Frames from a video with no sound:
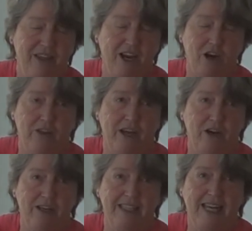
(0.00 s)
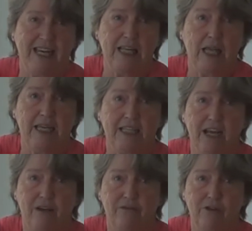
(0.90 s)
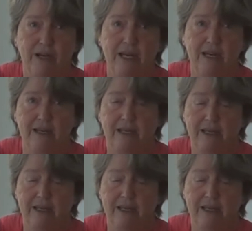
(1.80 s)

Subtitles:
there. There is a light covering,